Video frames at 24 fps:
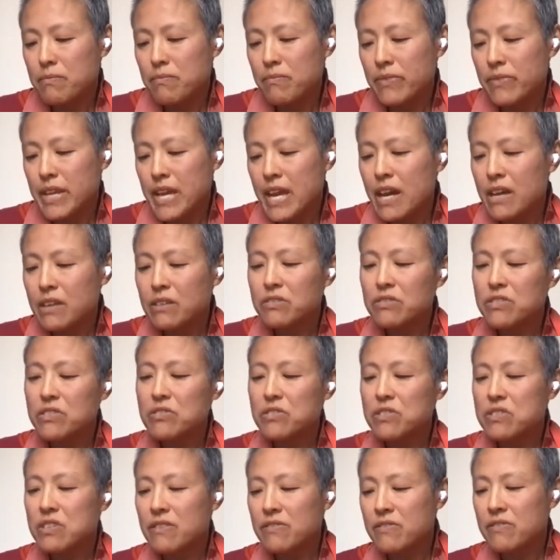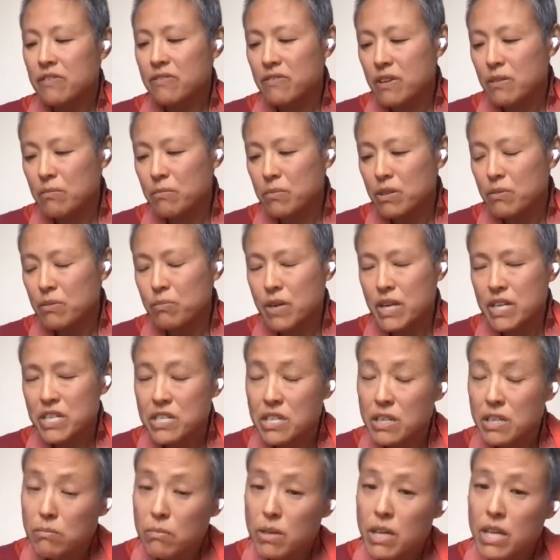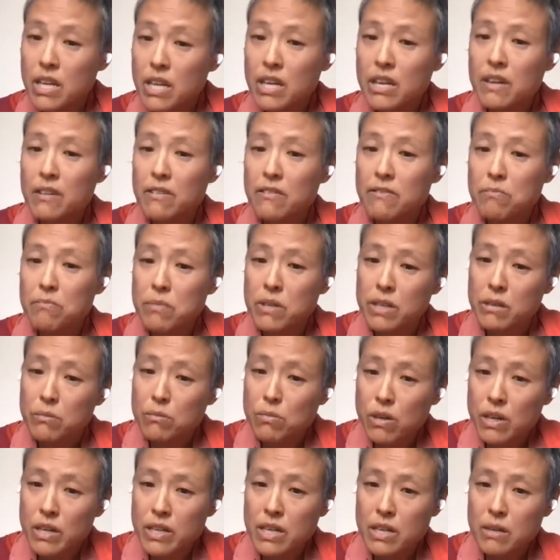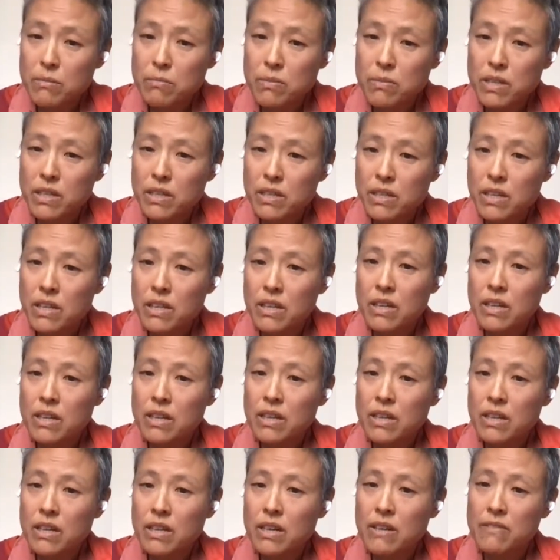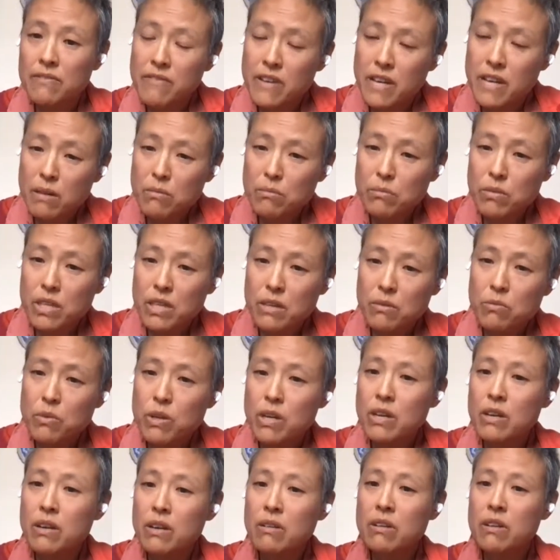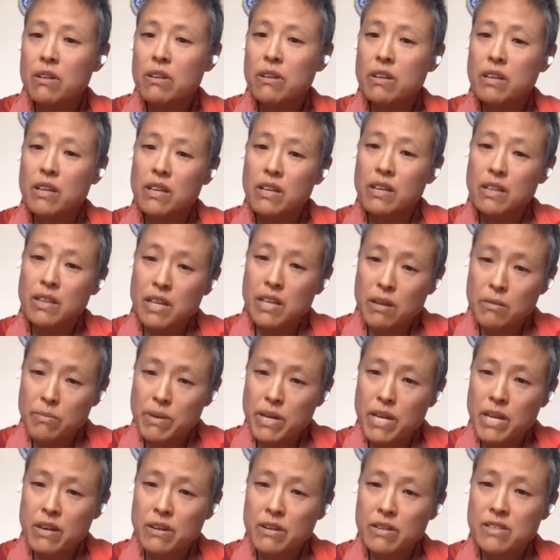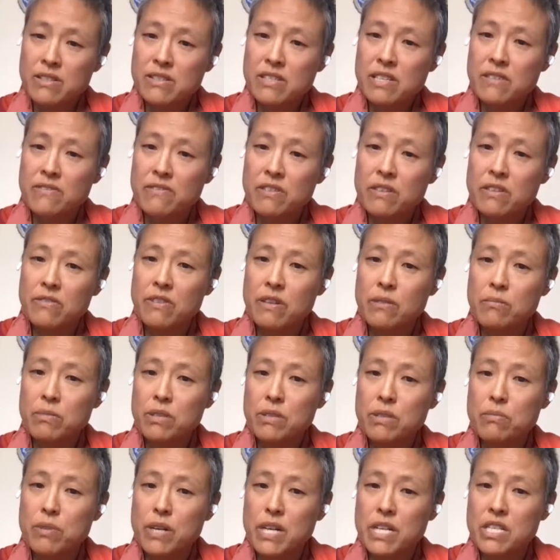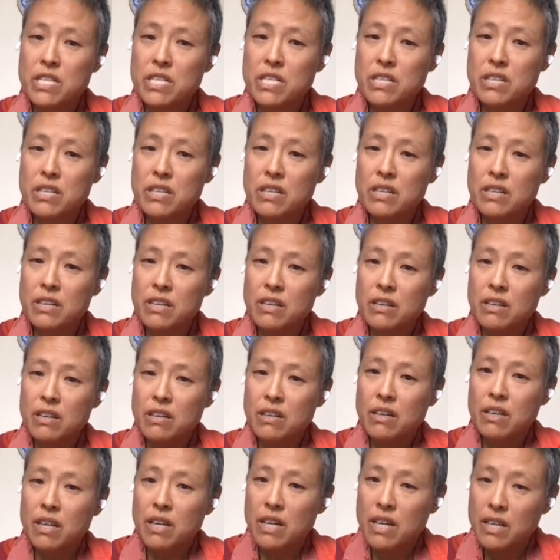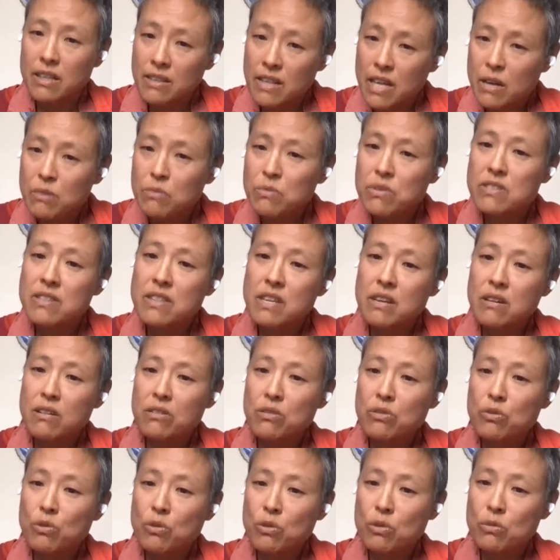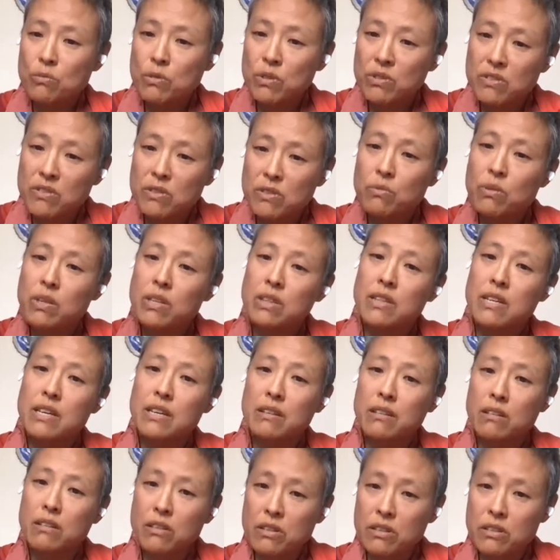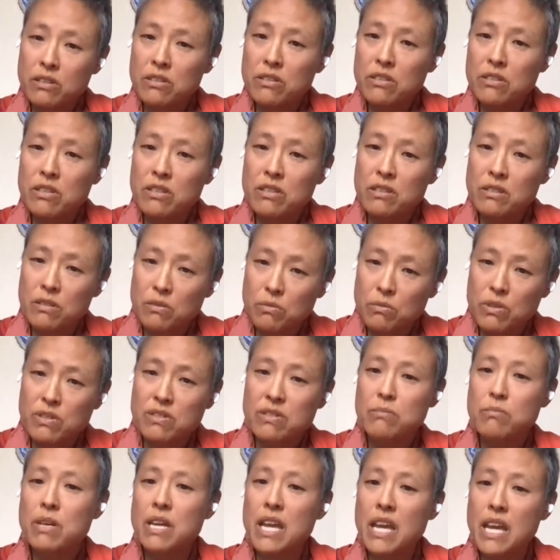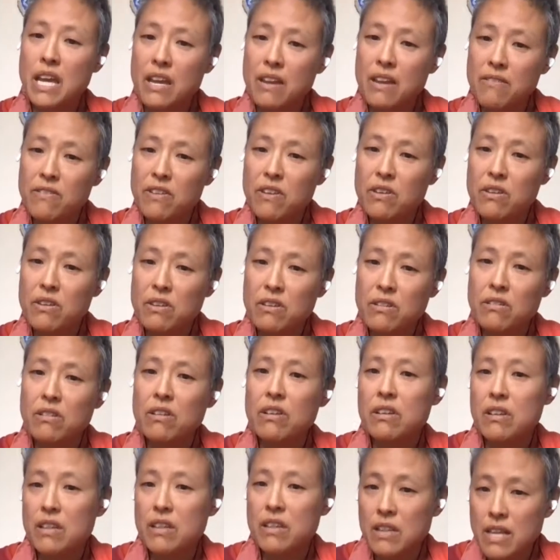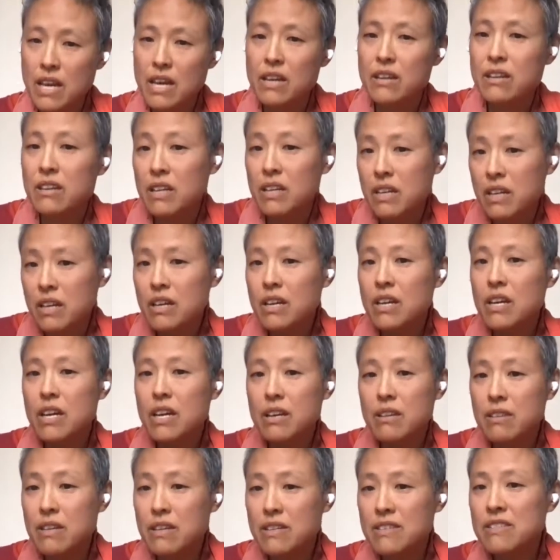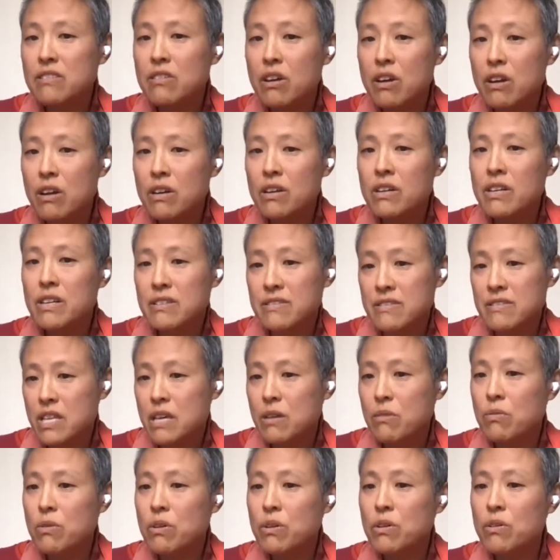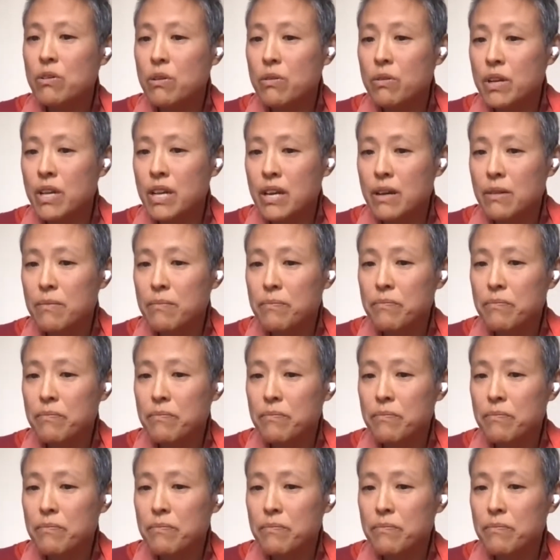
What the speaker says: adults who suffer from depression may have been brought up in a family where their parents suffered from depression, and that was their normal. So what they learned was a behavior that they saw as they were growing up.